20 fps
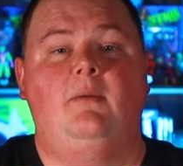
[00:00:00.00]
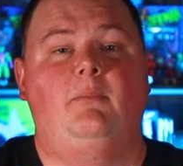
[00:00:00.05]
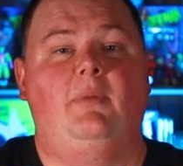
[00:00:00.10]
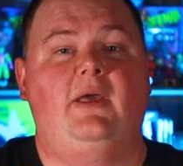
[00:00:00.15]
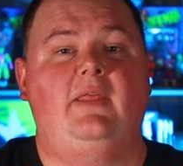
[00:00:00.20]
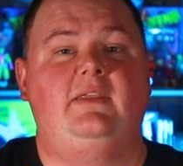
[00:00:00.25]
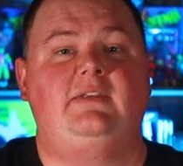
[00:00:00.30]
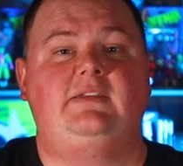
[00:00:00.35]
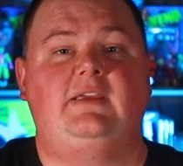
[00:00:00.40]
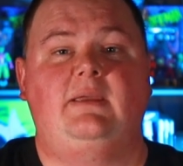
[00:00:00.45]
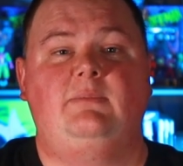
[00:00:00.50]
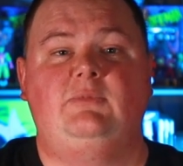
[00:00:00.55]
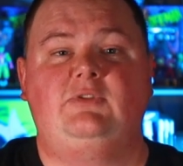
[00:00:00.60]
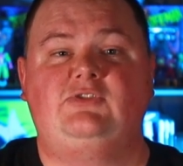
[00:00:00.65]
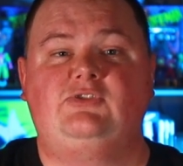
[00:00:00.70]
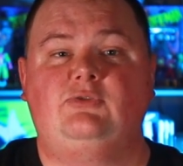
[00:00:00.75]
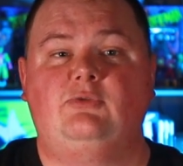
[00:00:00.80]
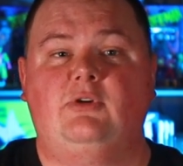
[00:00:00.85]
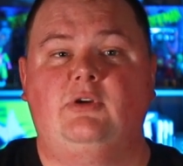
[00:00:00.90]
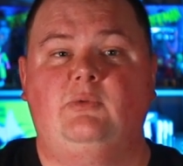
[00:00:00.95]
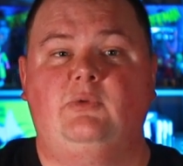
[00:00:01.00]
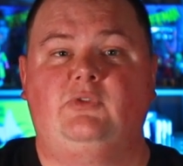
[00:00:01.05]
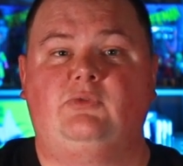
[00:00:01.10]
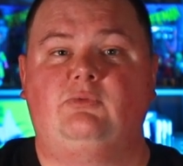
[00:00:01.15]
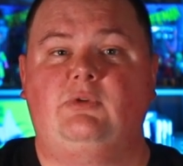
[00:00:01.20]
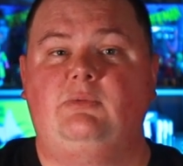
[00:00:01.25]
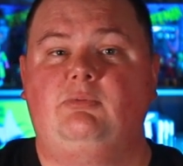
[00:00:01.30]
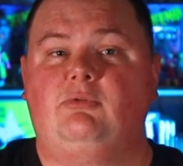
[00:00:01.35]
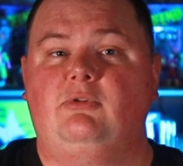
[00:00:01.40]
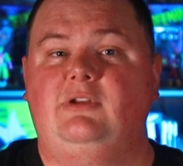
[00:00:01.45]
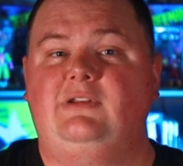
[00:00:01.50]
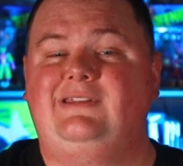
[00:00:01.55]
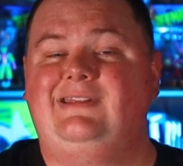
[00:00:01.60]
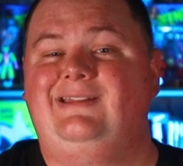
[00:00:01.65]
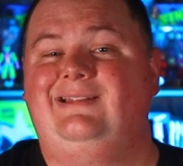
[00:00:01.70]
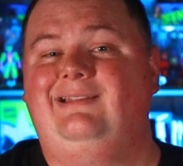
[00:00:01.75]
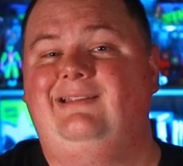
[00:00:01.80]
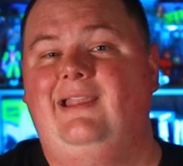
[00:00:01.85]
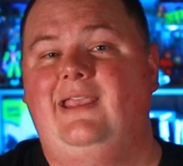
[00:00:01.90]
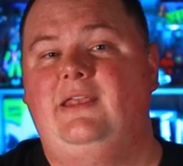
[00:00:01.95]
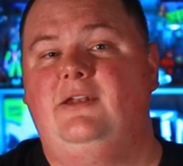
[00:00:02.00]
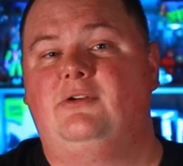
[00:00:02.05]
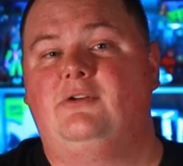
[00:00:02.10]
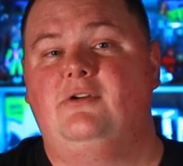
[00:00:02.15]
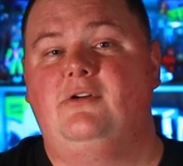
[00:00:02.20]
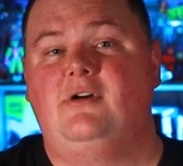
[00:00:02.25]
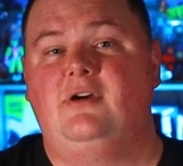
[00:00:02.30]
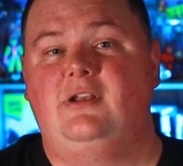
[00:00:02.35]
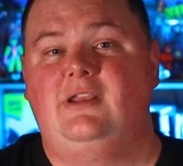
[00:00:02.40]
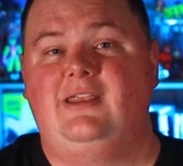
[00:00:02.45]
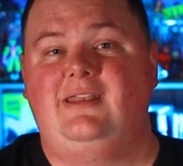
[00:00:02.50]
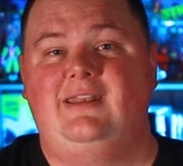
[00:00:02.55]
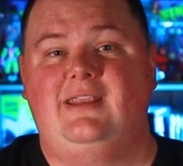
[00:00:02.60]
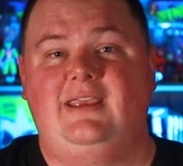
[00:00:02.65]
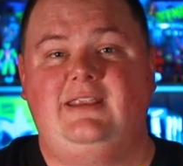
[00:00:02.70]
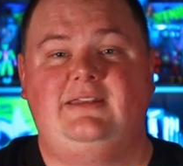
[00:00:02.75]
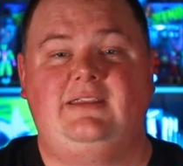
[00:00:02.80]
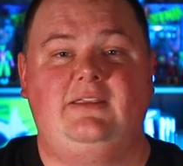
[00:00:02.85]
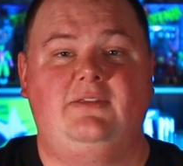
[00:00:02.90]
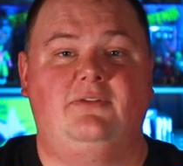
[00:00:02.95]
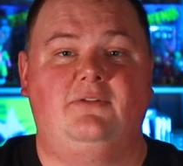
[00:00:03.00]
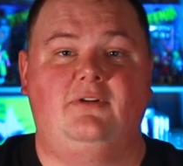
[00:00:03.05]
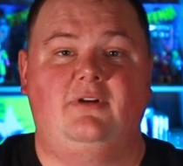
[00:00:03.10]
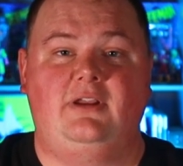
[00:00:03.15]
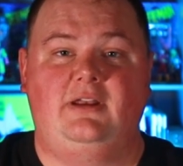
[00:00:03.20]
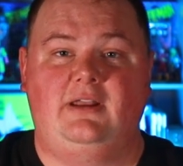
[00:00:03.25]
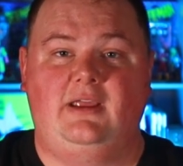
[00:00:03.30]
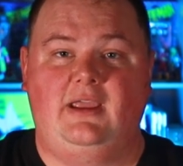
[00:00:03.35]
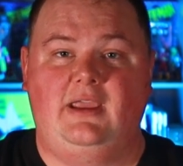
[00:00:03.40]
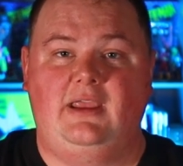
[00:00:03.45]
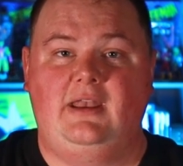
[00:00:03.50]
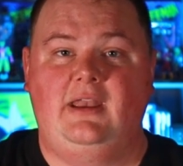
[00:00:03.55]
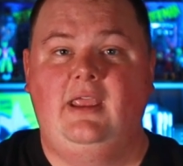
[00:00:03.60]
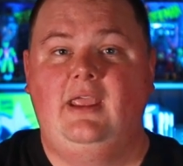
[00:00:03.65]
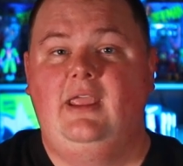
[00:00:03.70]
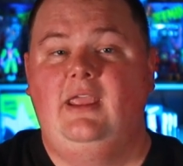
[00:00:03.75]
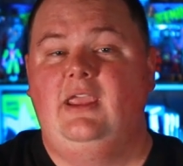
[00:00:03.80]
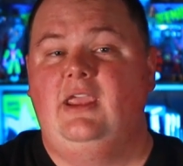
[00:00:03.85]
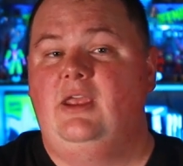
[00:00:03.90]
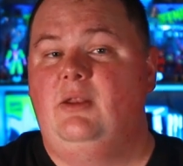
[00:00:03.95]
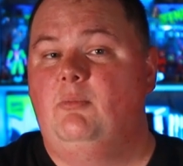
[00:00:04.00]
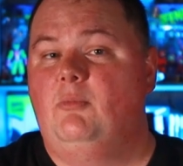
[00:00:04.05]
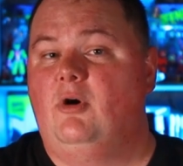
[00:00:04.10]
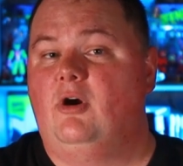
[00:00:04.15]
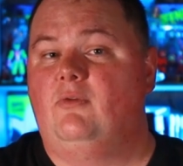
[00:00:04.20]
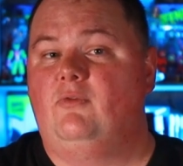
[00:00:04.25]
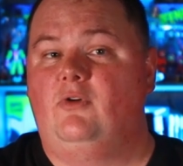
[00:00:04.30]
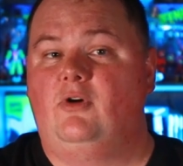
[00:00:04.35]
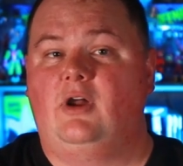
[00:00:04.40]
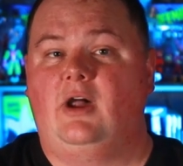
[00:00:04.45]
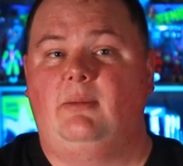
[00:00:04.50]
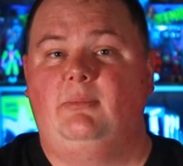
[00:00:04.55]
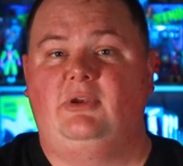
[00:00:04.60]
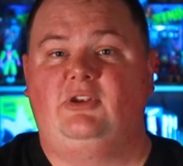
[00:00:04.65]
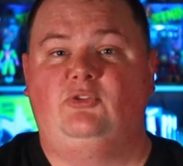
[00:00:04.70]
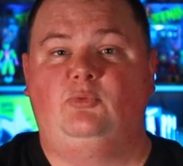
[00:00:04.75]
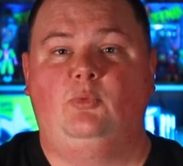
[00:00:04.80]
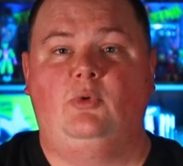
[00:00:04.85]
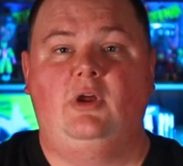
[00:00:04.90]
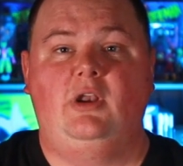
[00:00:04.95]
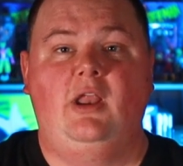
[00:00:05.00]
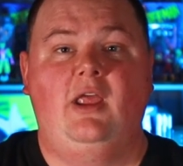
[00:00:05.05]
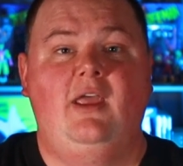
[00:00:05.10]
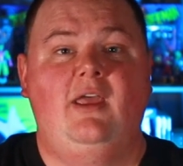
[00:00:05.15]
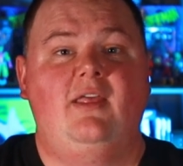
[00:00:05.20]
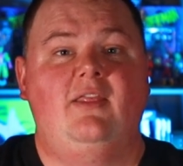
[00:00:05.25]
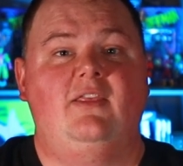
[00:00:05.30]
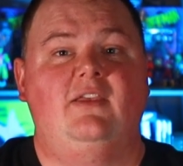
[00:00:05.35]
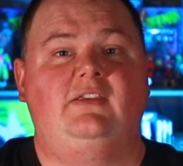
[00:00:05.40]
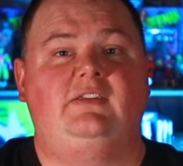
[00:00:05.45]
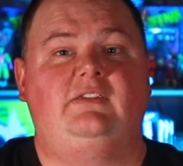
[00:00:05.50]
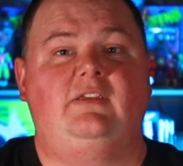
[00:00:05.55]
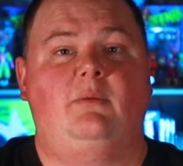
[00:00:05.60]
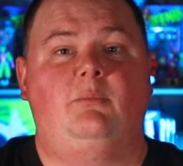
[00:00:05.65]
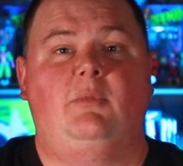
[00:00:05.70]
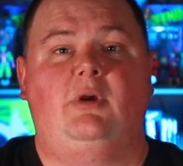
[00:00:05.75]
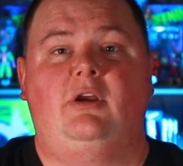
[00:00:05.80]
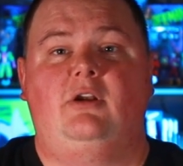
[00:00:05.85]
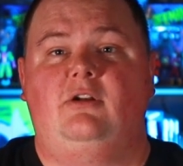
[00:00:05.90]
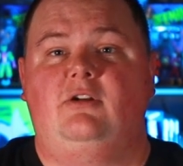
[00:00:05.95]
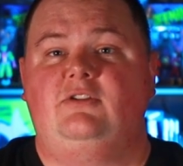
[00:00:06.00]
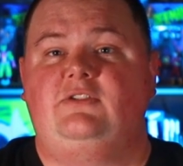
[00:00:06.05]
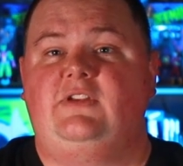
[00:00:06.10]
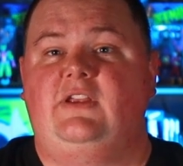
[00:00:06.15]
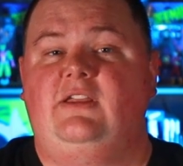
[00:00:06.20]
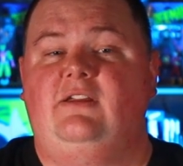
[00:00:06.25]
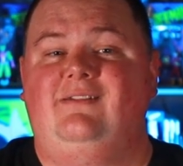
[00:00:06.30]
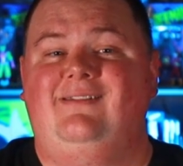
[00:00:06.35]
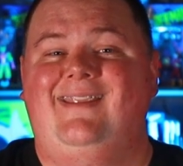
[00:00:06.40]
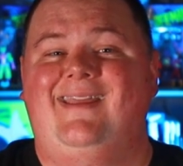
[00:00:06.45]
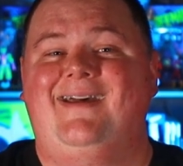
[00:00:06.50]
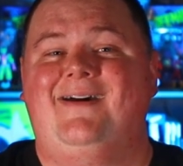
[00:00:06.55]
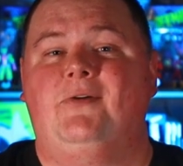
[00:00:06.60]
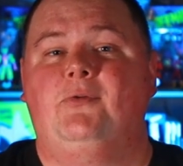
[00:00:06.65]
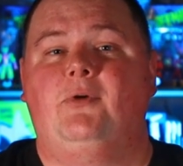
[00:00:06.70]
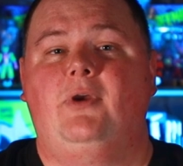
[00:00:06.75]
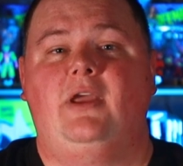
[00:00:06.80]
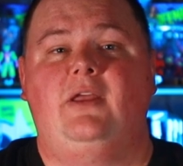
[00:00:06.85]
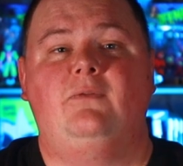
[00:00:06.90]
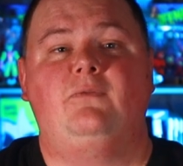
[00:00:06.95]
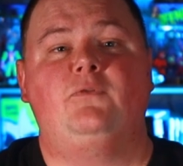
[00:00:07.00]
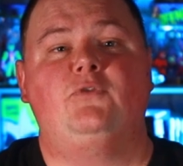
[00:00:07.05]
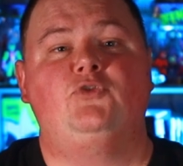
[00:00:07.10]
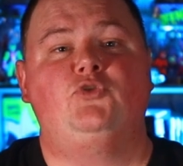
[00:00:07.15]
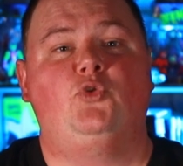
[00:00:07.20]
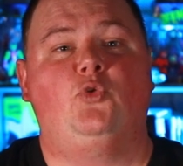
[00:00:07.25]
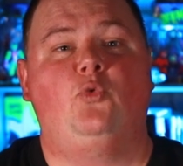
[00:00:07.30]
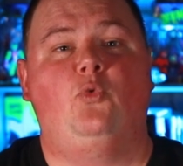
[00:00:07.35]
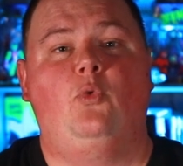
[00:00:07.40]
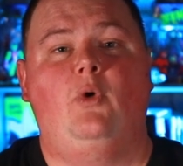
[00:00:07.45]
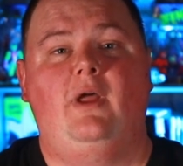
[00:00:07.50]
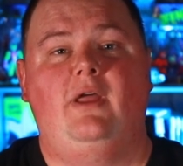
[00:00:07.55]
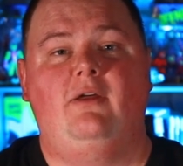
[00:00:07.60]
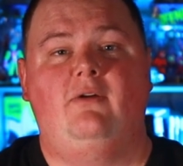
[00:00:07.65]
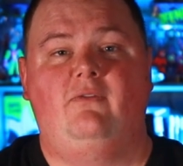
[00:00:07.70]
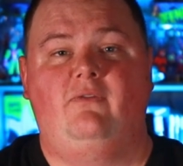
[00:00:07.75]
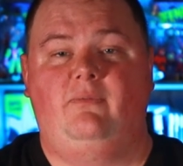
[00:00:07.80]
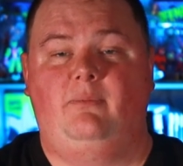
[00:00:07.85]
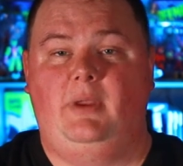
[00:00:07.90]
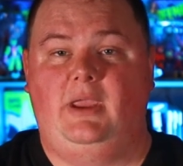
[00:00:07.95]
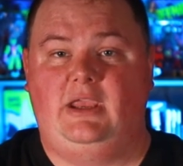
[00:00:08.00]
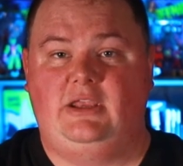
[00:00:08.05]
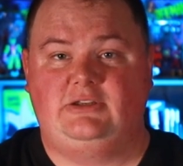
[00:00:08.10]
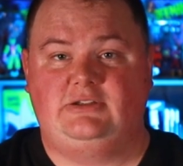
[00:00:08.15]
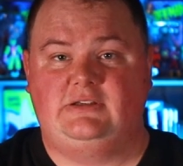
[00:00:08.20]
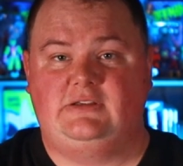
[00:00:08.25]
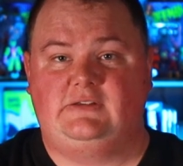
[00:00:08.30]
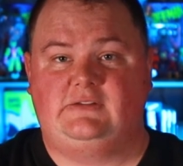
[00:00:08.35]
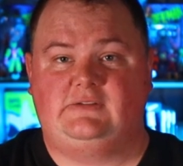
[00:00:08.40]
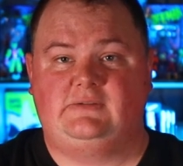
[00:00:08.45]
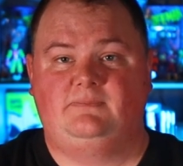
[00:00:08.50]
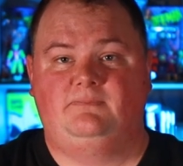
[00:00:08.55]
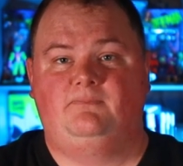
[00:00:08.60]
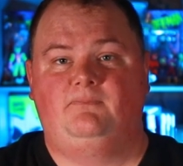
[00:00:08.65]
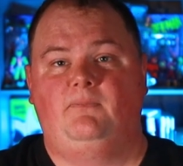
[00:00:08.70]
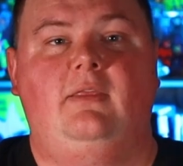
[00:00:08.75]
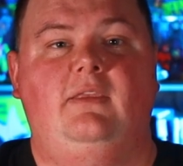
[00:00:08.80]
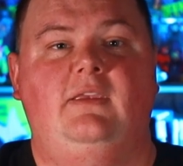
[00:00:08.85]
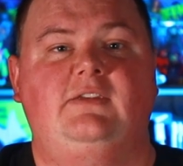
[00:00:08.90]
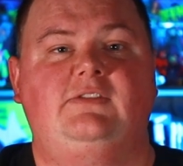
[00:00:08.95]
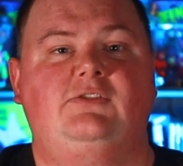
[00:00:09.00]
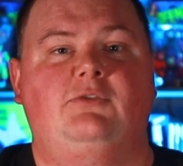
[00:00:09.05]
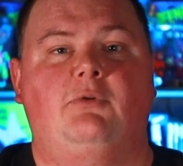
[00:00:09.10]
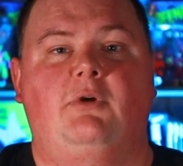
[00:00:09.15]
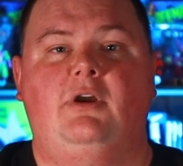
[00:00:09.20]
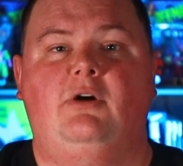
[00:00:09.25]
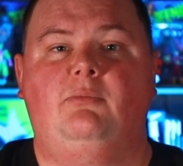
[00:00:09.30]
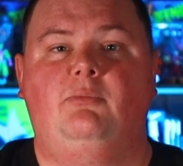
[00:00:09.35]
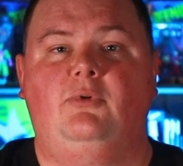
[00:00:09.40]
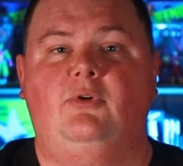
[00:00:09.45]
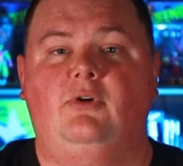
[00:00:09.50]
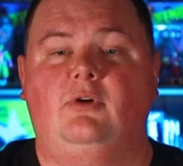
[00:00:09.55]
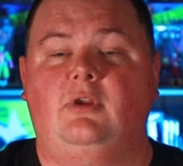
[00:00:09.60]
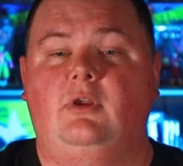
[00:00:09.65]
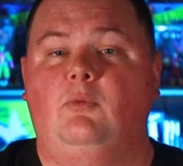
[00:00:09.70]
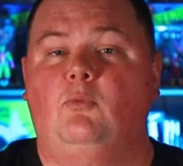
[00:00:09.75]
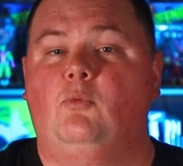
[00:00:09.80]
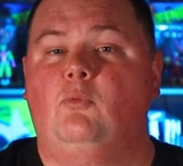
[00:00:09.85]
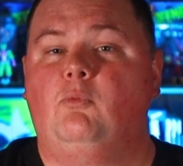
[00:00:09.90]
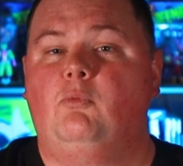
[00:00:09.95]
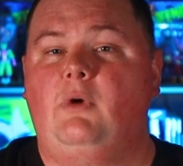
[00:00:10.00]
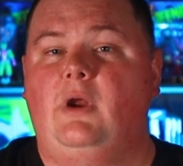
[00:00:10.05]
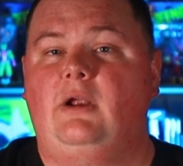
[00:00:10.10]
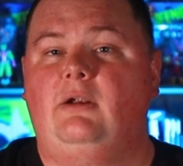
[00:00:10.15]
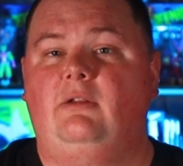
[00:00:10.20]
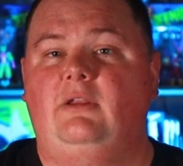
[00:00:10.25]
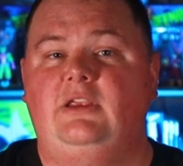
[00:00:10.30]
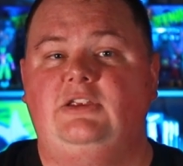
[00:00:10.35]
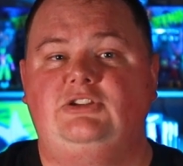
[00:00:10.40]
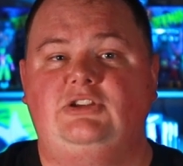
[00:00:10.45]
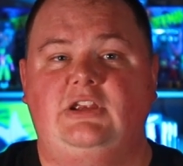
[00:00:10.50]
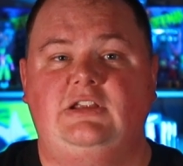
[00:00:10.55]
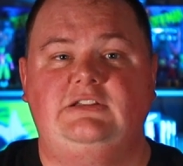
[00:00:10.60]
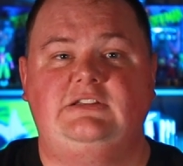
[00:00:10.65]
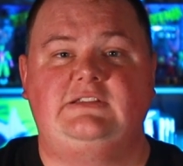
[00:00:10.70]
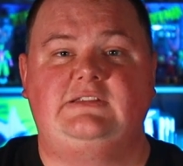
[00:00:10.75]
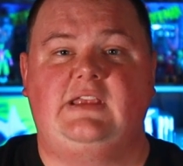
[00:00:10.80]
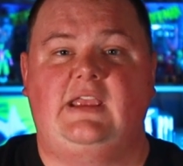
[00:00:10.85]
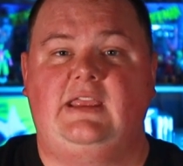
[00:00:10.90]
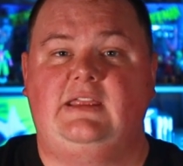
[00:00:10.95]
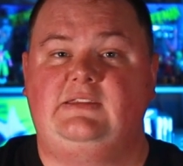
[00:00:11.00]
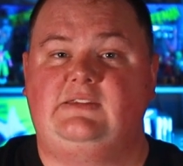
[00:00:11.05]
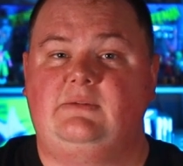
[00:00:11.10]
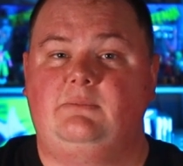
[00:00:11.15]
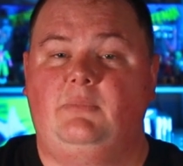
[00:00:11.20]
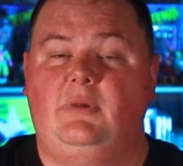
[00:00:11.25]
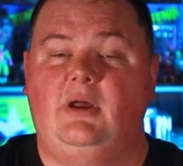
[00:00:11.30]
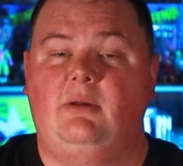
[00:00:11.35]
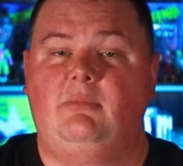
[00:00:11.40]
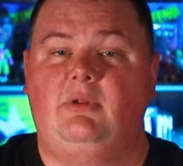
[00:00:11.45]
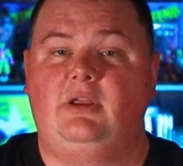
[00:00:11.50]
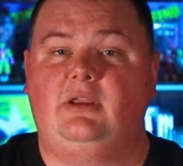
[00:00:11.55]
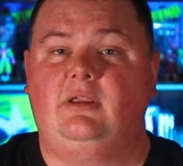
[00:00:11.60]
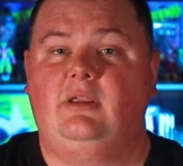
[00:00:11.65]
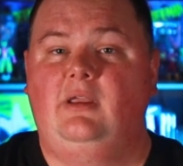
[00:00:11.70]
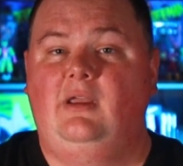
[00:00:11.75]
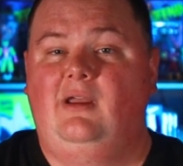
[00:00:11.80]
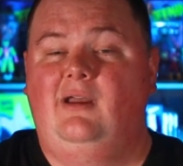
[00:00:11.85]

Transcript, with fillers: By the time the story was reprinted later on in 1939 in Marvel Comics 1, the Submariner tale now ran for 12 pages. This grail book rarely changes hands in public.